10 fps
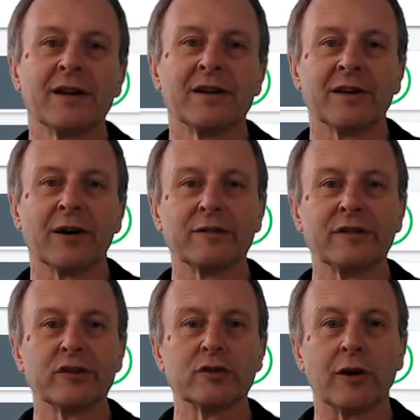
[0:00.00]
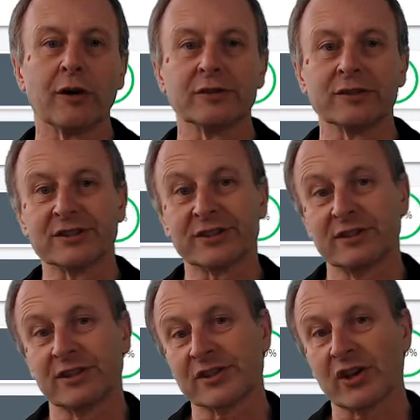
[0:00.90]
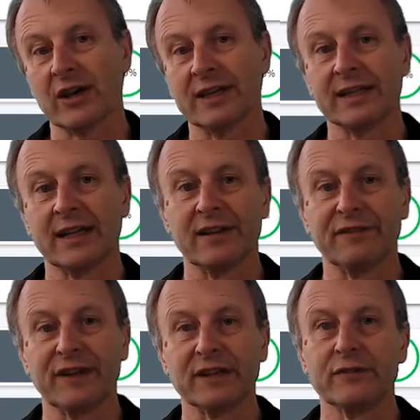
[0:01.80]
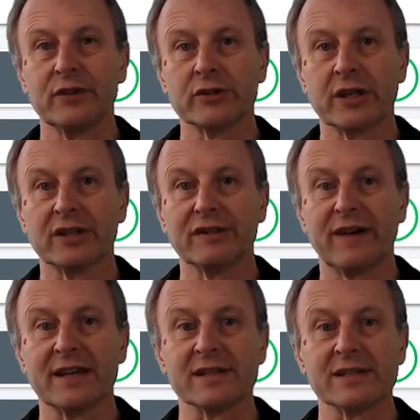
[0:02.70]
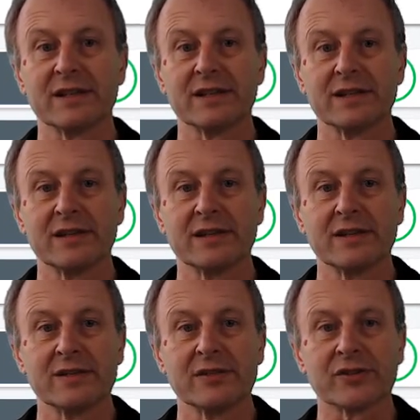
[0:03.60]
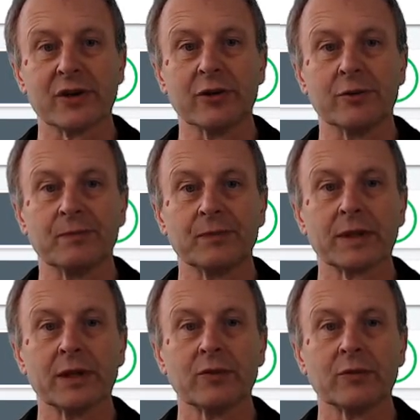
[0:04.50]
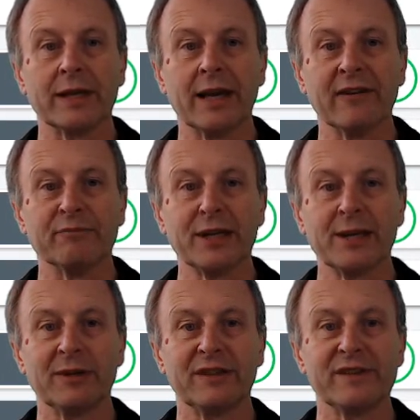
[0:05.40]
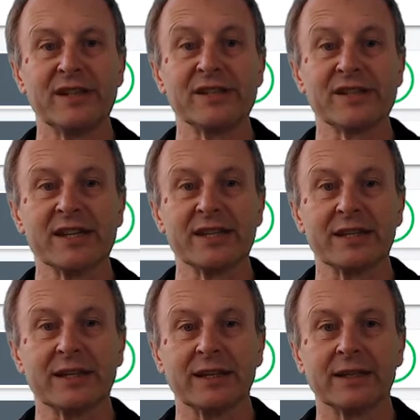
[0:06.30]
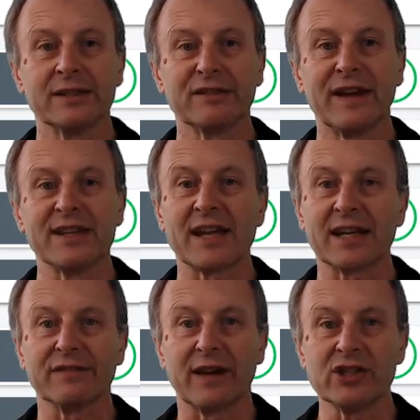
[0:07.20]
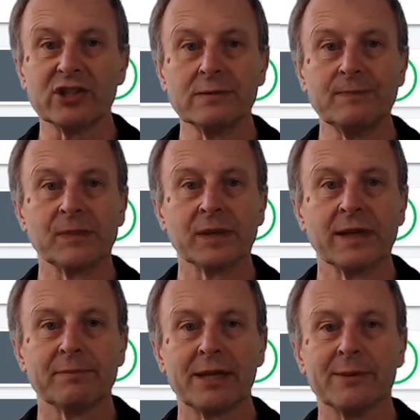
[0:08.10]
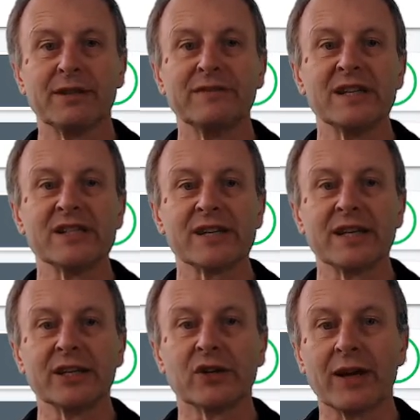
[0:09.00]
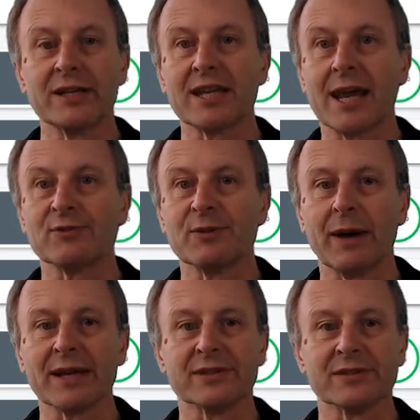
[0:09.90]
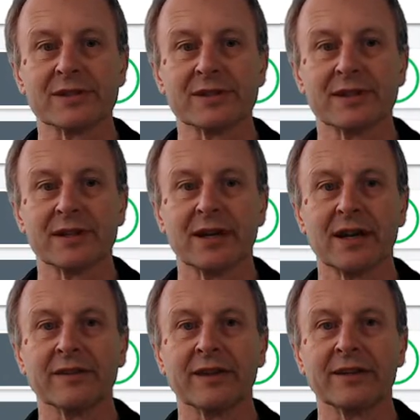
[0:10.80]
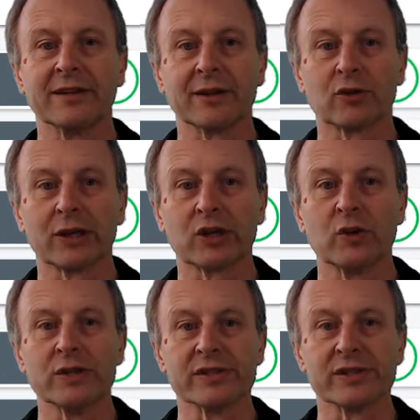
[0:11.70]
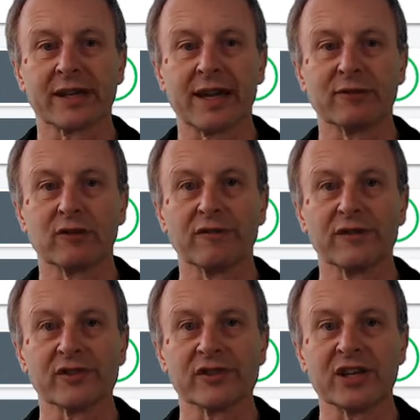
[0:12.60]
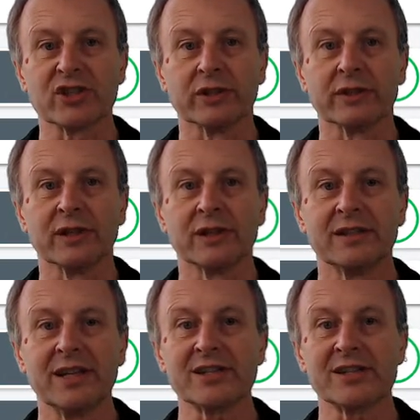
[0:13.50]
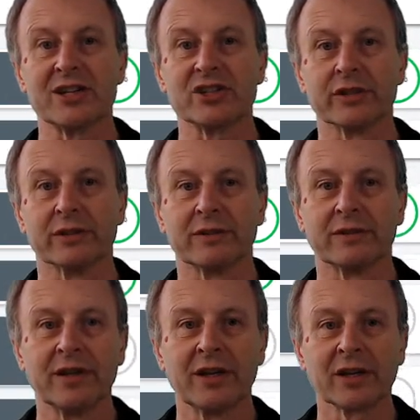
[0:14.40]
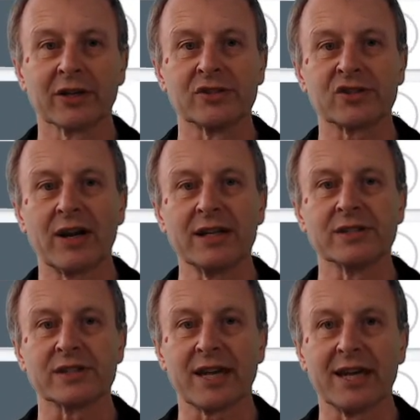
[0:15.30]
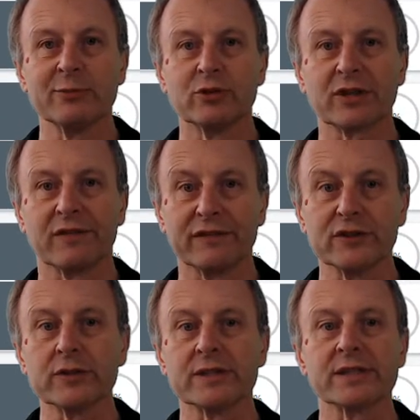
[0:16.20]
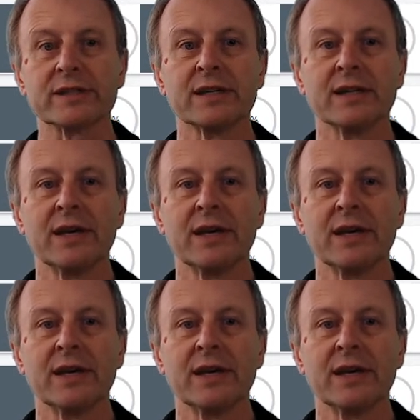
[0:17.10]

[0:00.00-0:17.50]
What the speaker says: Overview on designing an effective user interface. So we have PMEVC interface activation, PMEVC create tabs and buttons, and then a quick quiz to cover off this section. Next section, constraints, tables and filters.